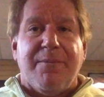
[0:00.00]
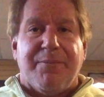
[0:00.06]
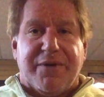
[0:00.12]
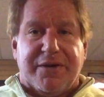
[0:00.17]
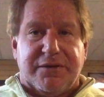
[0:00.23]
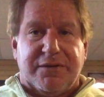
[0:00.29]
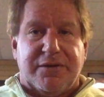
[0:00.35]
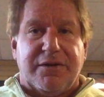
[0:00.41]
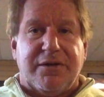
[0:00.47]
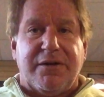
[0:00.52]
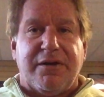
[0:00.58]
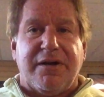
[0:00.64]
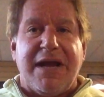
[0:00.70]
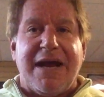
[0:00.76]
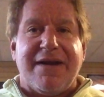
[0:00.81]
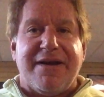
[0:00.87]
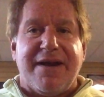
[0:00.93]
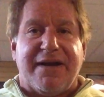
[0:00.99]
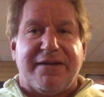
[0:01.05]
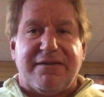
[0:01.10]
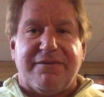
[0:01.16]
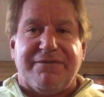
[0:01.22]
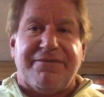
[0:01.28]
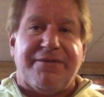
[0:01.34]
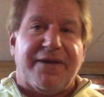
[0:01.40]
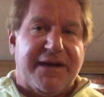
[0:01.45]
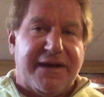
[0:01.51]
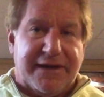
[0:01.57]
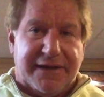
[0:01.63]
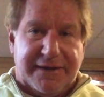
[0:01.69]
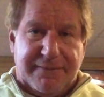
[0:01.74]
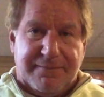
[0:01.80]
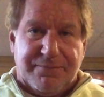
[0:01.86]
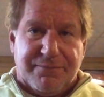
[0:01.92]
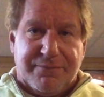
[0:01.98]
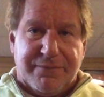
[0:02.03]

but learn not to fight it.